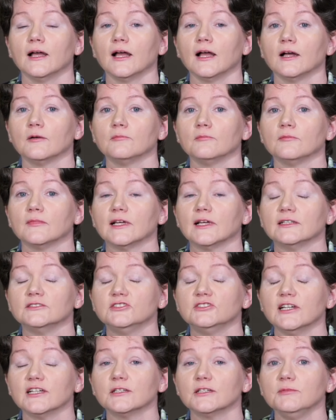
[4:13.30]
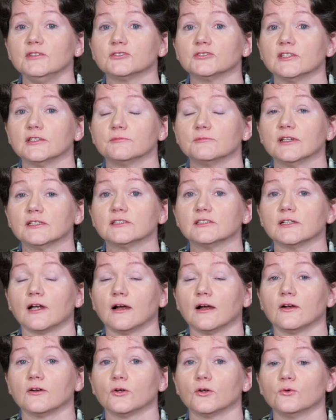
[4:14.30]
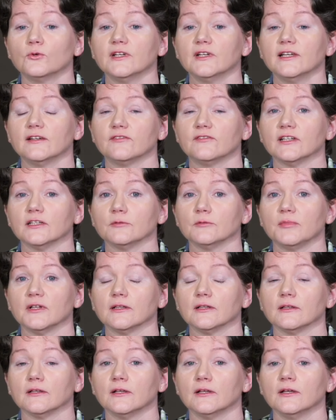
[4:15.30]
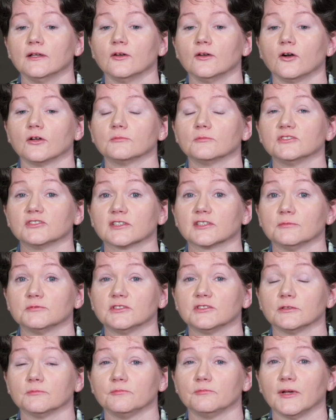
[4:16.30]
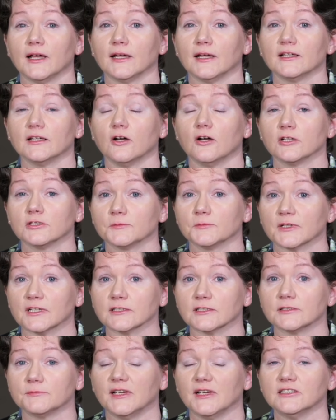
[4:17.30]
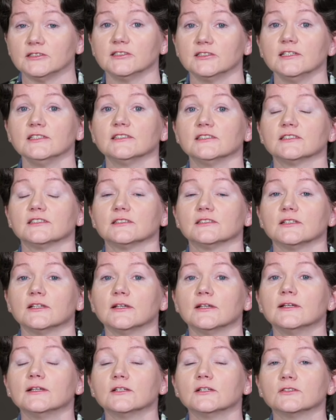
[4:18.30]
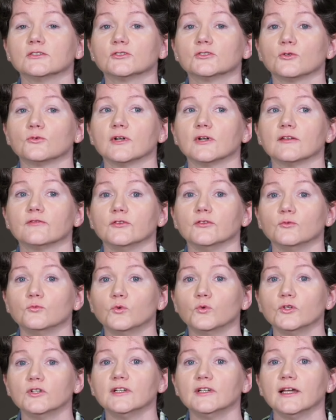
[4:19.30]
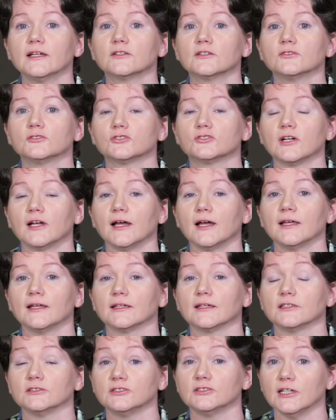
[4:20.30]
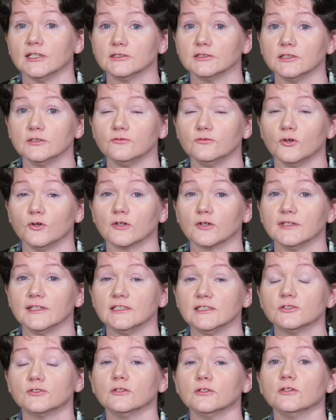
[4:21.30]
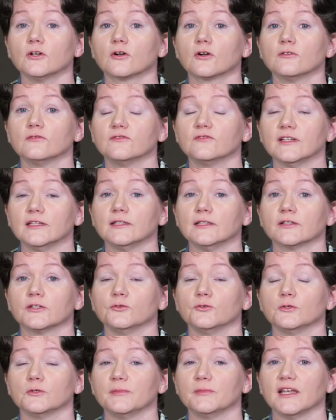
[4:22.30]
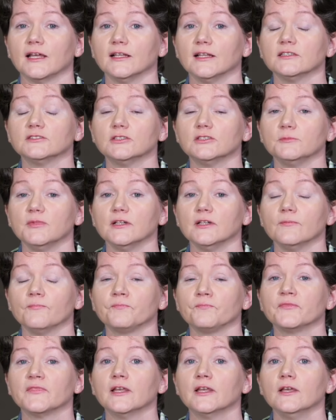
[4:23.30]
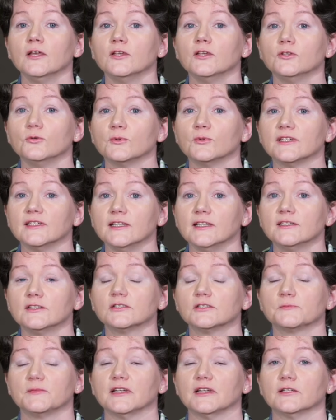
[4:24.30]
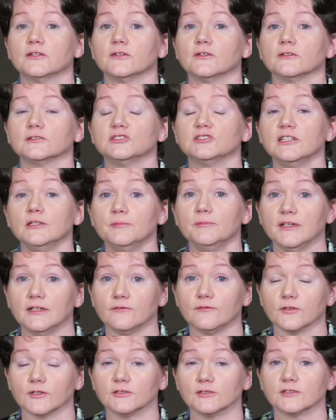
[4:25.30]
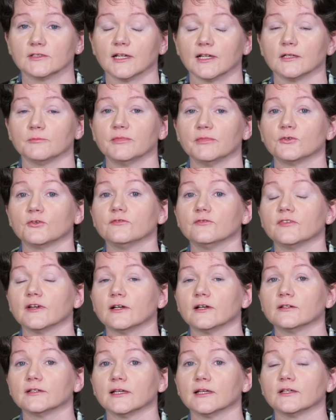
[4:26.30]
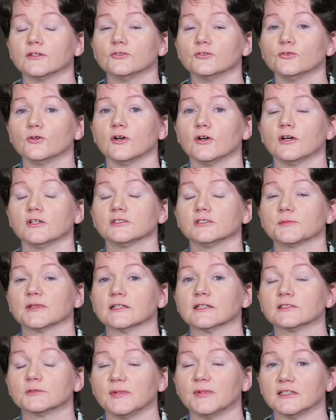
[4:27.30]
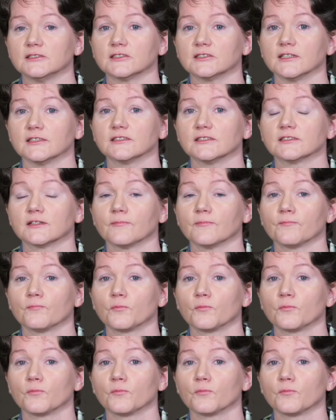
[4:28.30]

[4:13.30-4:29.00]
Injectable treatments are only available on prescription by hospital specialists. So if you would like to try an injection for cholesterol or feel that you would be eligible, you would need to speak to your GP first and be referred into a hospital specialist.